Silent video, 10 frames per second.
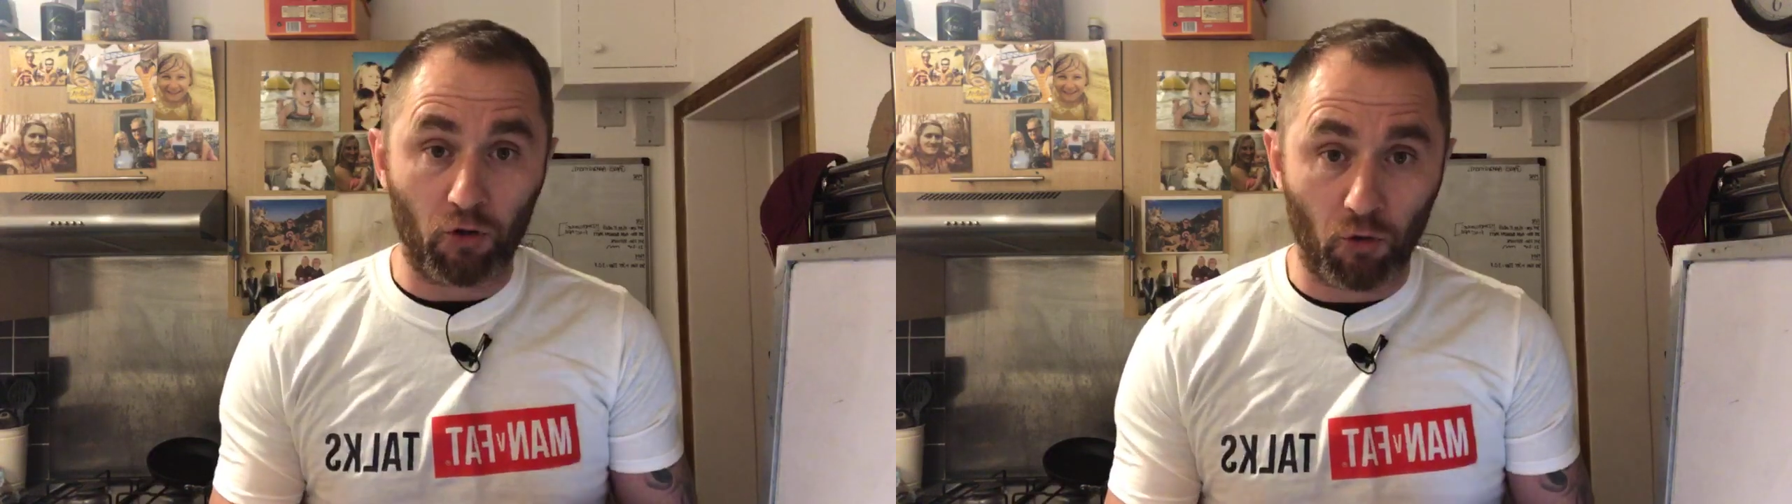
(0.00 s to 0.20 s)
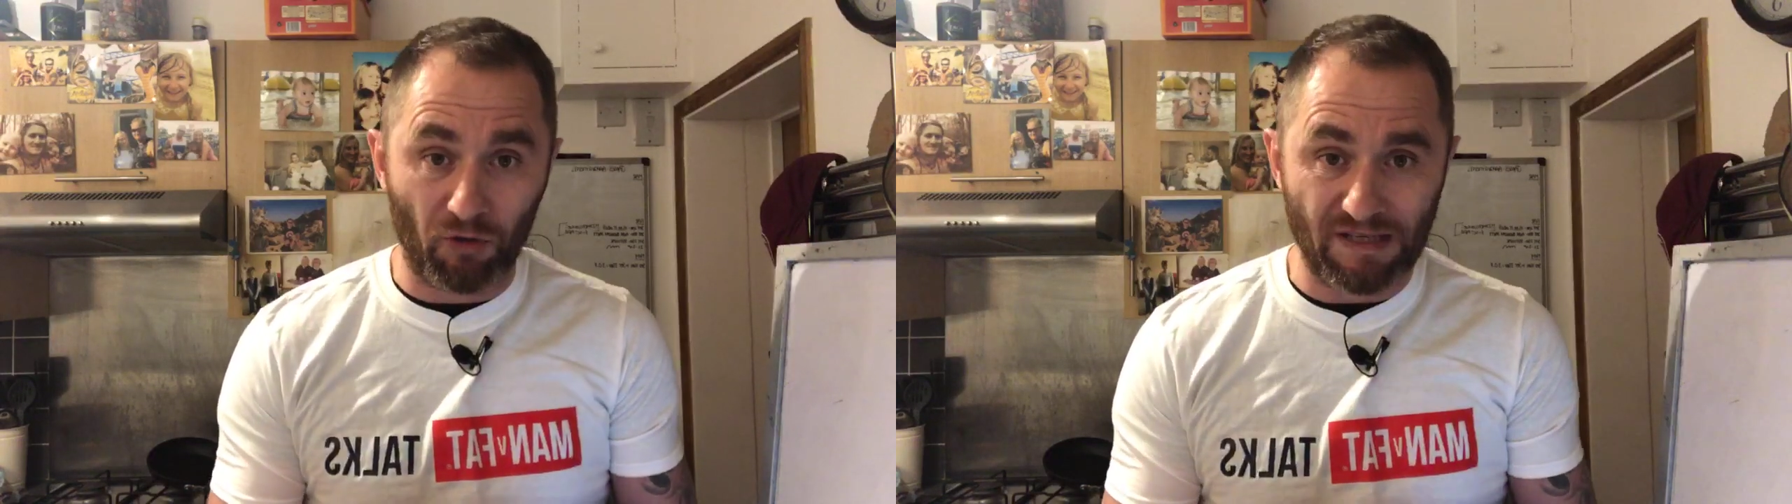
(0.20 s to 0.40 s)

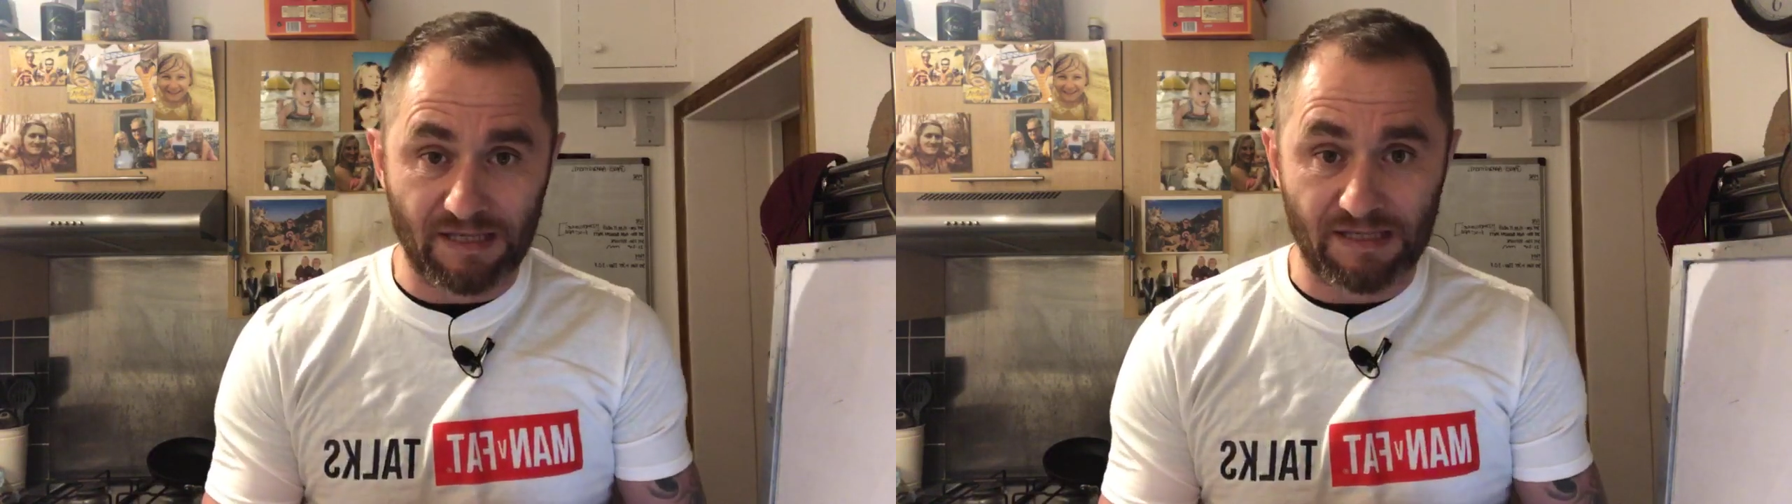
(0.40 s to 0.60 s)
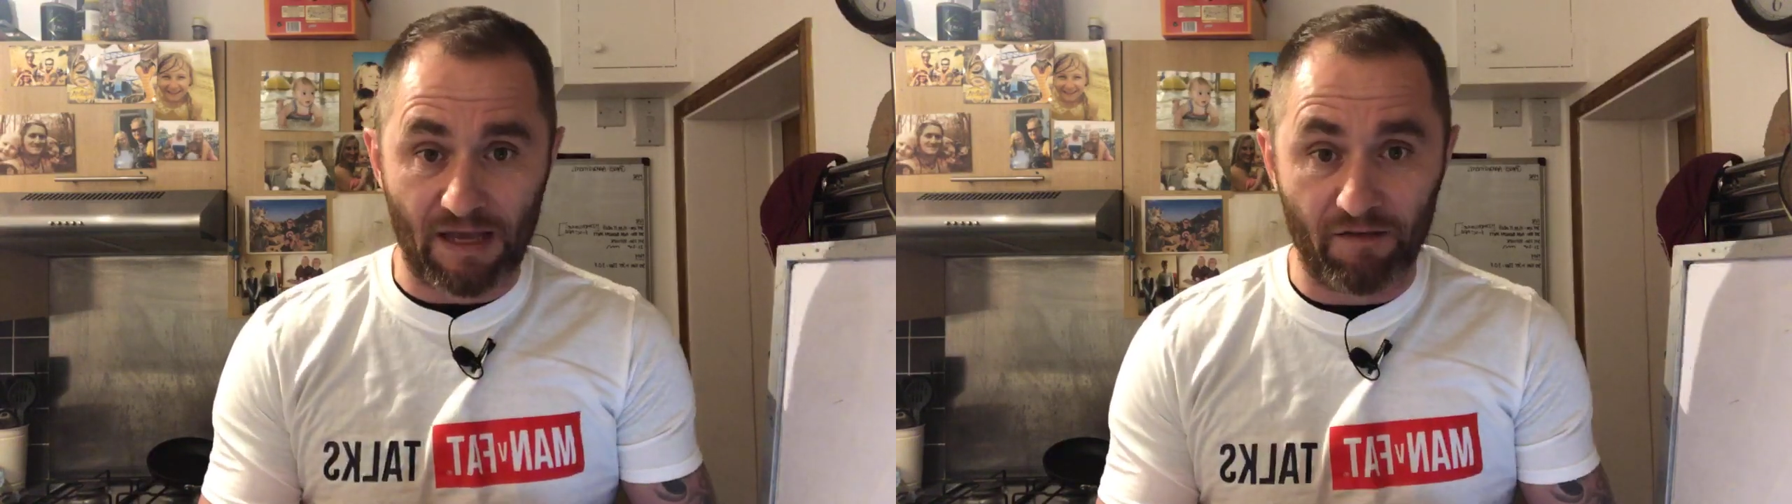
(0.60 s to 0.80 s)
called It's
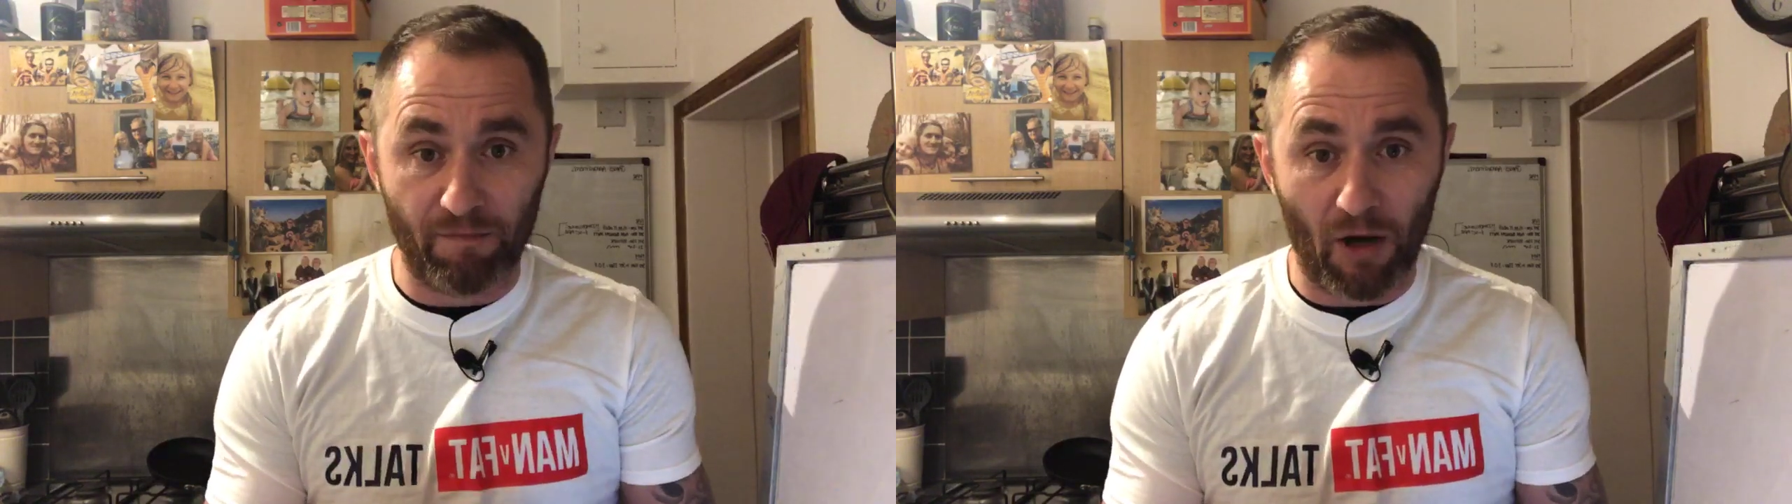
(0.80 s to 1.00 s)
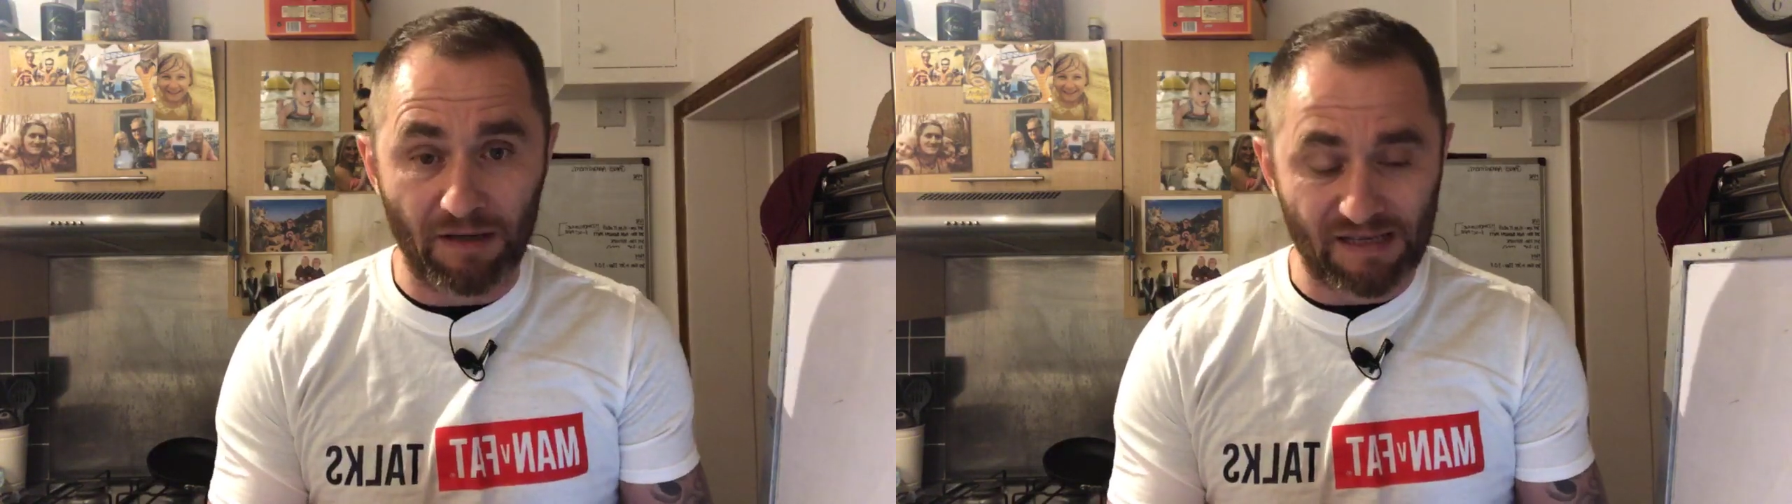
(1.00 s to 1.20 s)
a State of
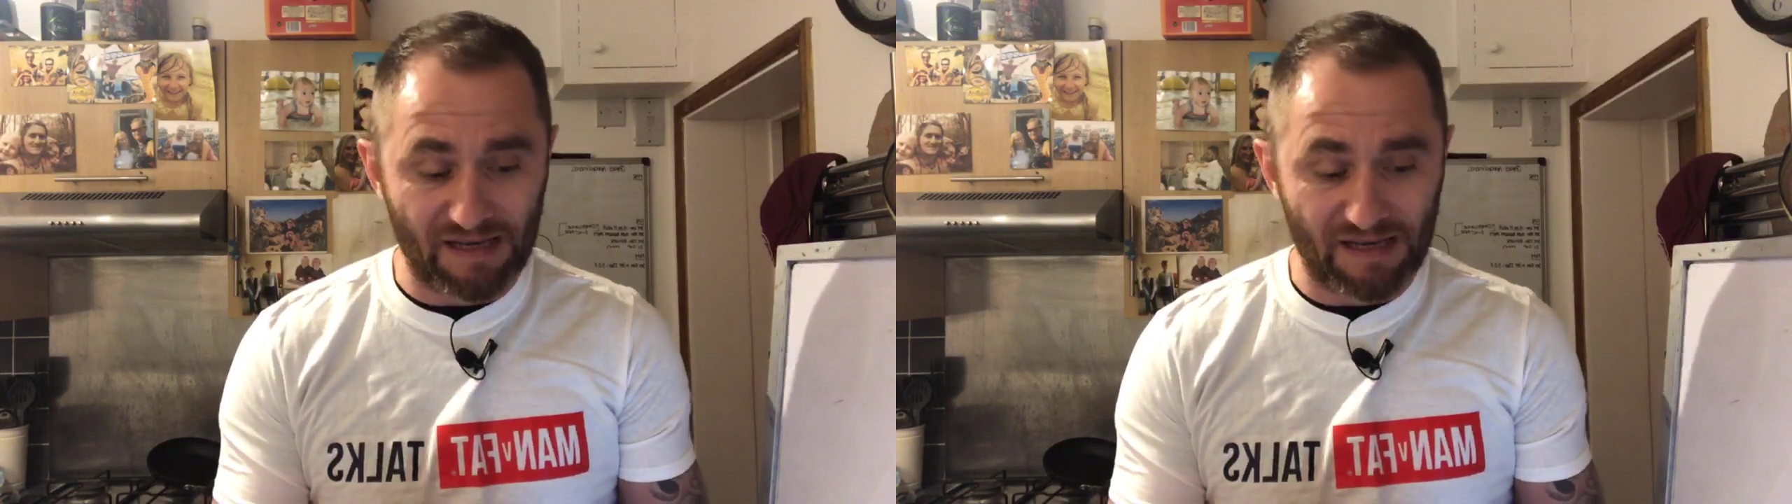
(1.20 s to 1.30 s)
Mind,